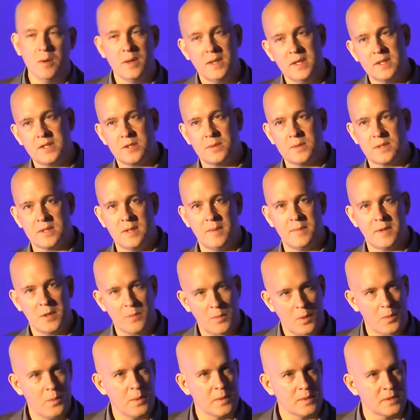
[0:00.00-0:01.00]
and this was something
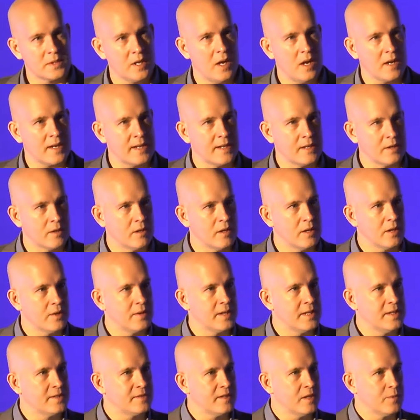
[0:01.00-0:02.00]
when we were talking earlier,
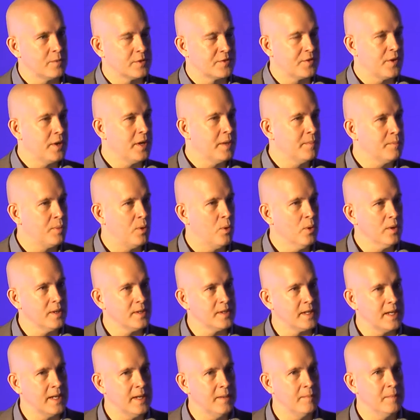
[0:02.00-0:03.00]
he said was very important
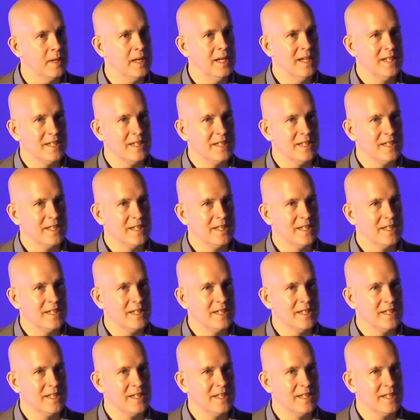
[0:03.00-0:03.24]
to him.